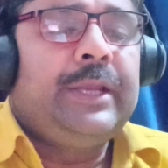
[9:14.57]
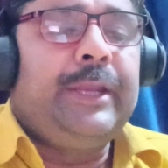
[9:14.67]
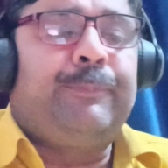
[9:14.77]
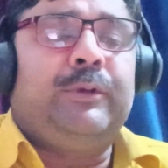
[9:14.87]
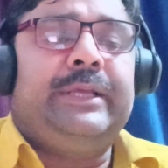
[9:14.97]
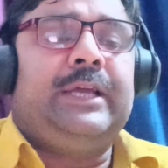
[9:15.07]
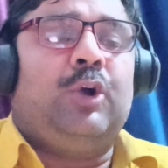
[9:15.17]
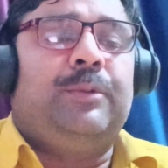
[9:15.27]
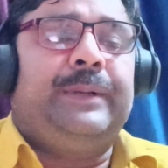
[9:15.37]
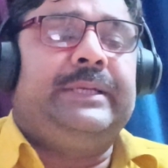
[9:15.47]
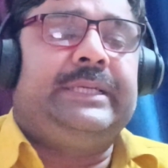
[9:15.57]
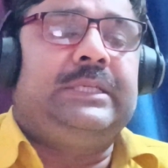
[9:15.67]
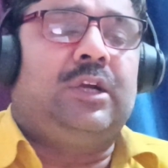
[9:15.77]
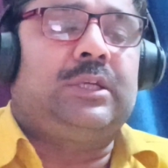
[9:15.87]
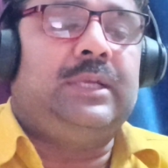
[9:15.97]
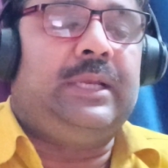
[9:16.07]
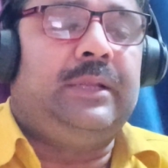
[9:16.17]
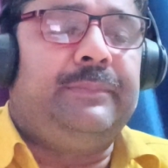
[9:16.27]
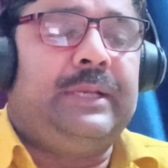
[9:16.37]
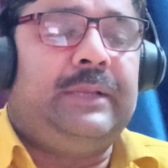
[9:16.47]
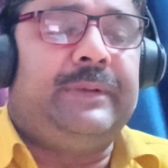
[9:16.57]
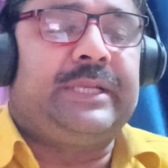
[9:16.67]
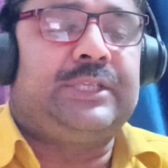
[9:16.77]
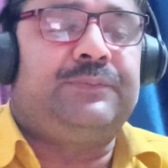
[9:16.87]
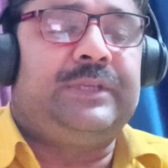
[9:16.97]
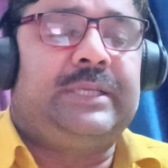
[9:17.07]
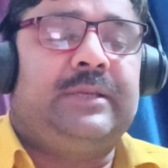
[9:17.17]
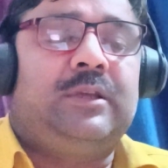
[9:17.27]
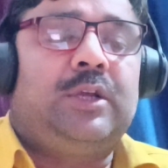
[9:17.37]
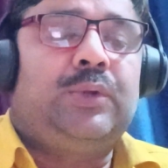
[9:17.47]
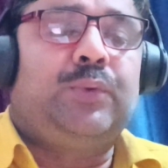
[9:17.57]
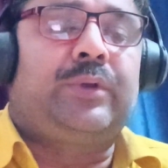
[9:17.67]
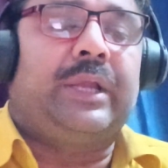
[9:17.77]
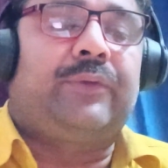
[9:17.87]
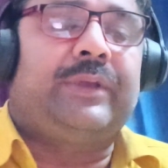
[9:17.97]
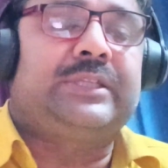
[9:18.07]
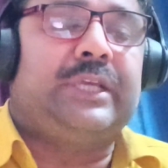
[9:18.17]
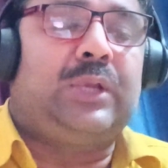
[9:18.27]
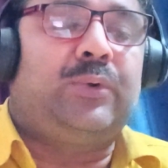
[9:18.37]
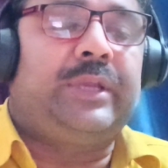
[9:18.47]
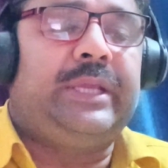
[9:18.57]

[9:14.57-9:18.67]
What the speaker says: Napoleon, however, did not limit his vision to conquest alone.